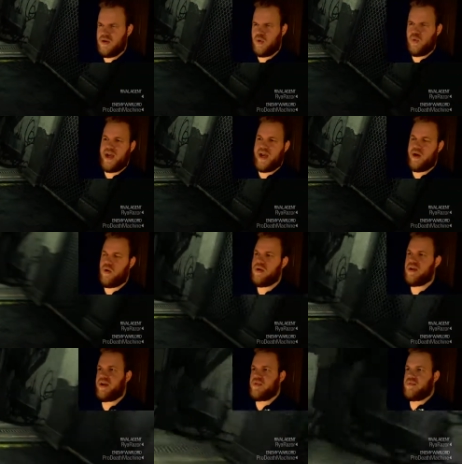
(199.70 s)
Oh, ow.
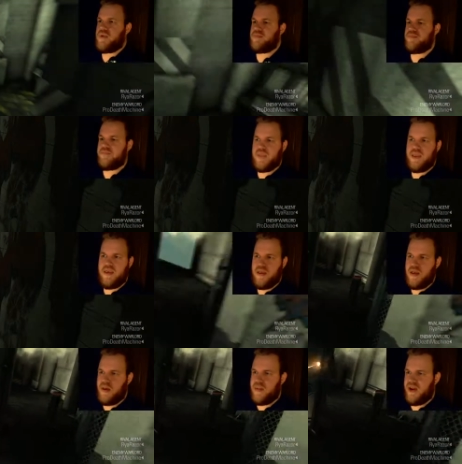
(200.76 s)
Alright, well.
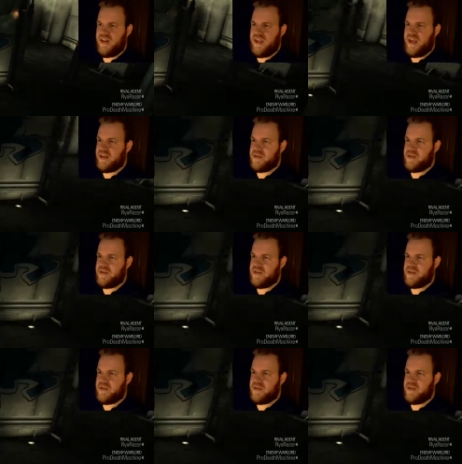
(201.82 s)
Apparently I